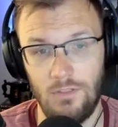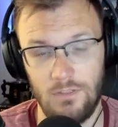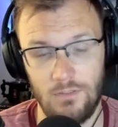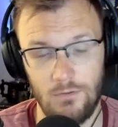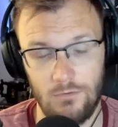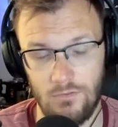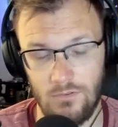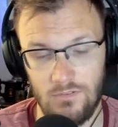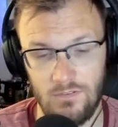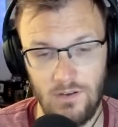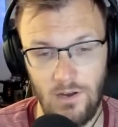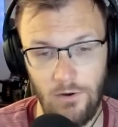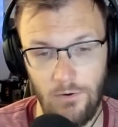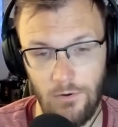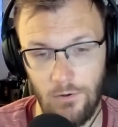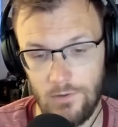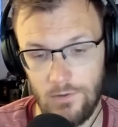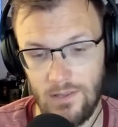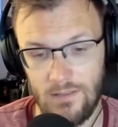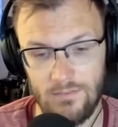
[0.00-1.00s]
think there's a
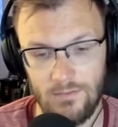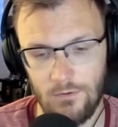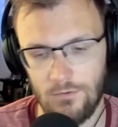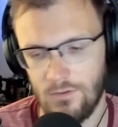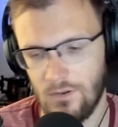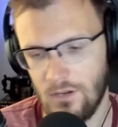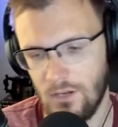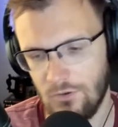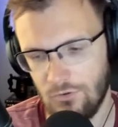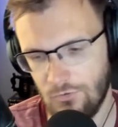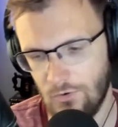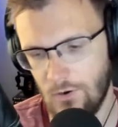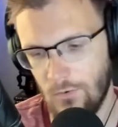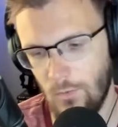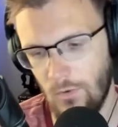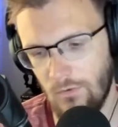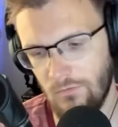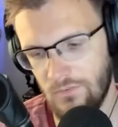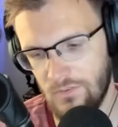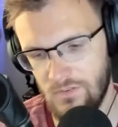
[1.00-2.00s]
scenario unless there's an injury
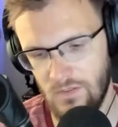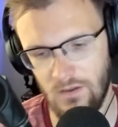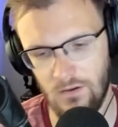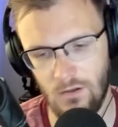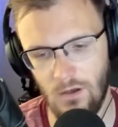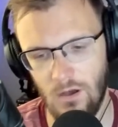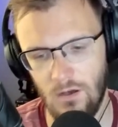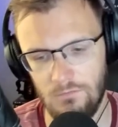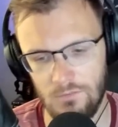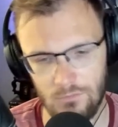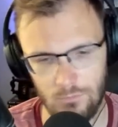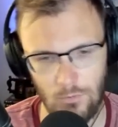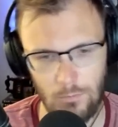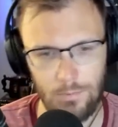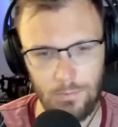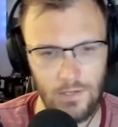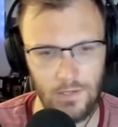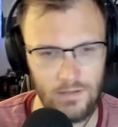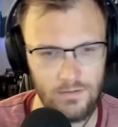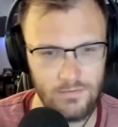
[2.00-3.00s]
where Vezenkov is
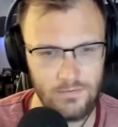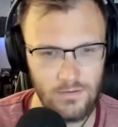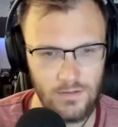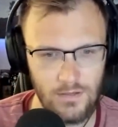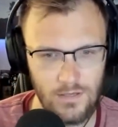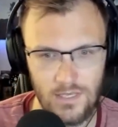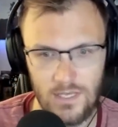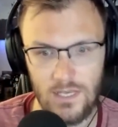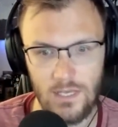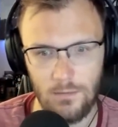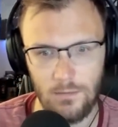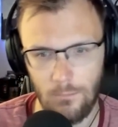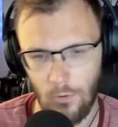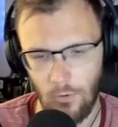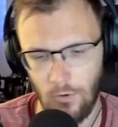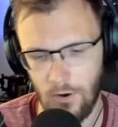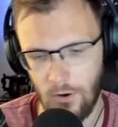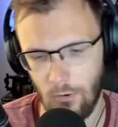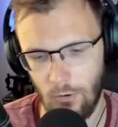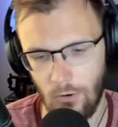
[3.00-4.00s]
replacing Keegan
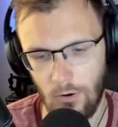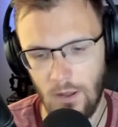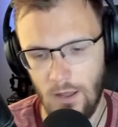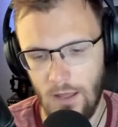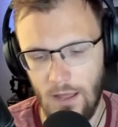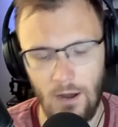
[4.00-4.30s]
Murray or